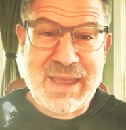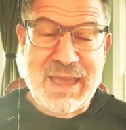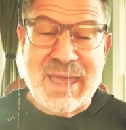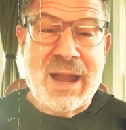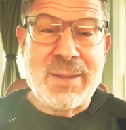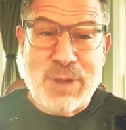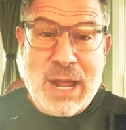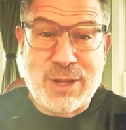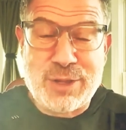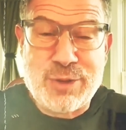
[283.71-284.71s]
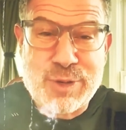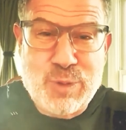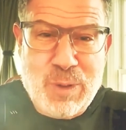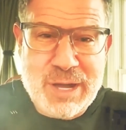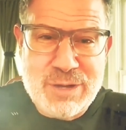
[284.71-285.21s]
And I'm not going to
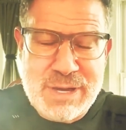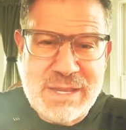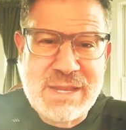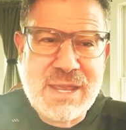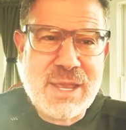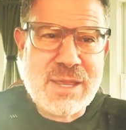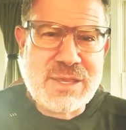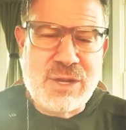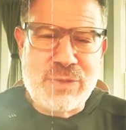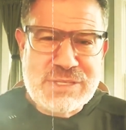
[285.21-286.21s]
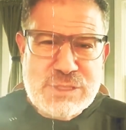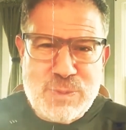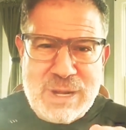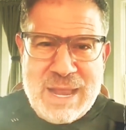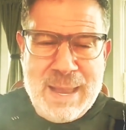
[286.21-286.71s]
require it. You know, this is
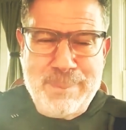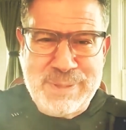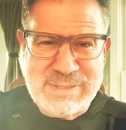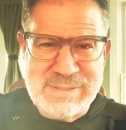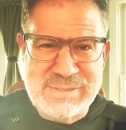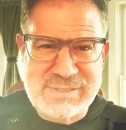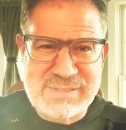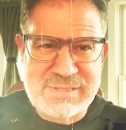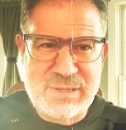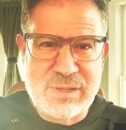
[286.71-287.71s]
what happens.